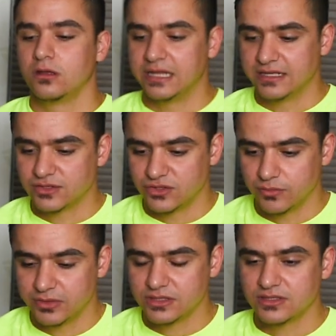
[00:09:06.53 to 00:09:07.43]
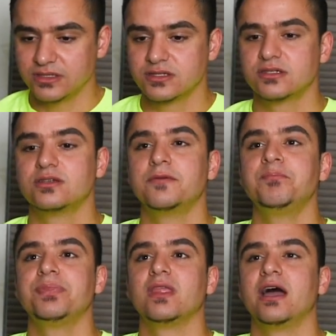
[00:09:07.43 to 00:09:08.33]
That's your business.
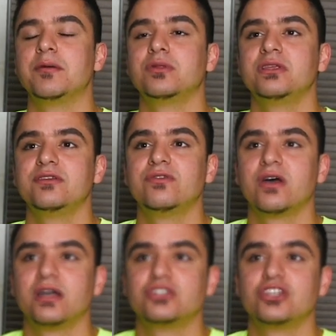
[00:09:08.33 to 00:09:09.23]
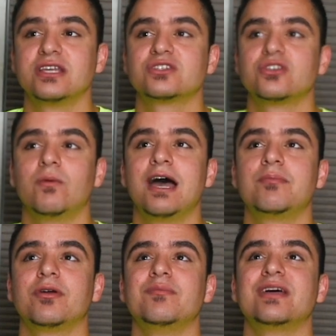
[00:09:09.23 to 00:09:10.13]
I believe Chance the
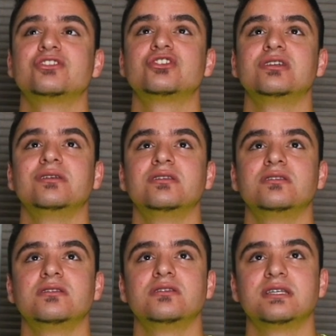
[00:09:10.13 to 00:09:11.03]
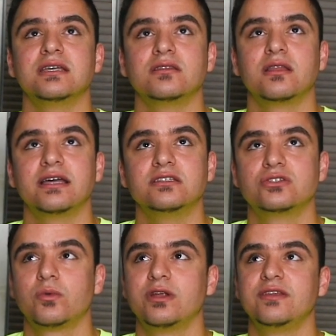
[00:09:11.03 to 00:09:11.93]
Rapper mentioned in like
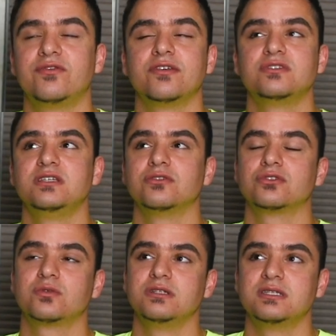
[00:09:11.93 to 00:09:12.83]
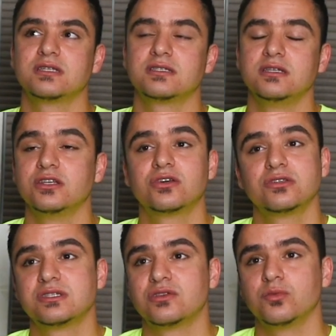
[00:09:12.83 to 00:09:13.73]
2015 or 2016, it
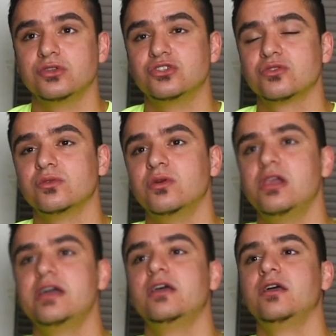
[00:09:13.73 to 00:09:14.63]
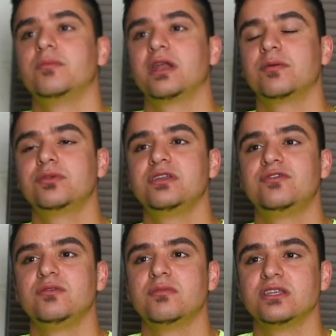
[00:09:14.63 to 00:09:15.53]
could still be true, but I
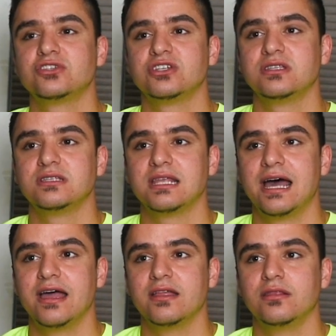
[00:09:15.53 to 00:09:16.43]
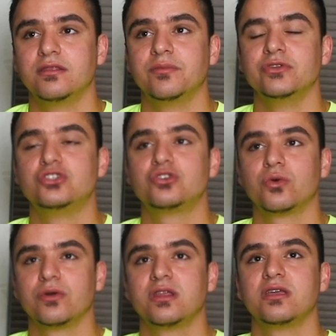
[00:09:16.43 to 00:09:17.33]
believe he mentioned that the
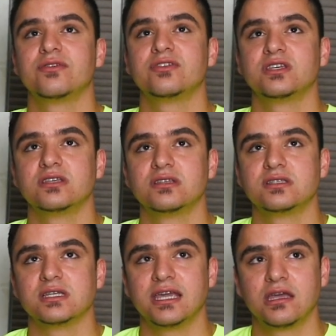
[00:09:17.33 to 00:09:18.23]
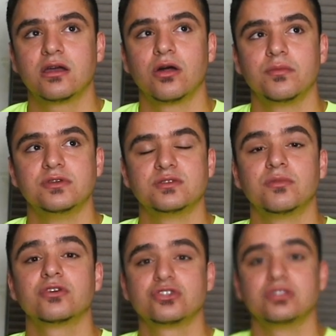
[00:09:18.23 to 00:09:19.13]
majority of his income is
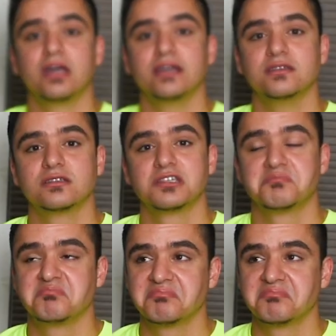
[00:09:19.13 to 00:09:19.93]
merchandise.